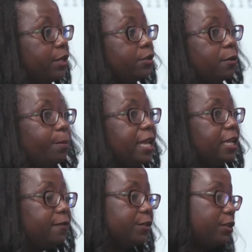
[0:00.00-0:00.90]
So
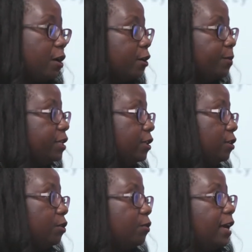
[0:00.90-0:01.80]
many of the startups that
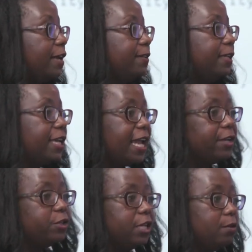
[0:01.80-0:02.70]
you have
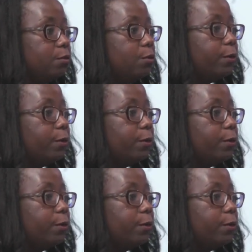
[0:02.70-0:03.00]
engaged in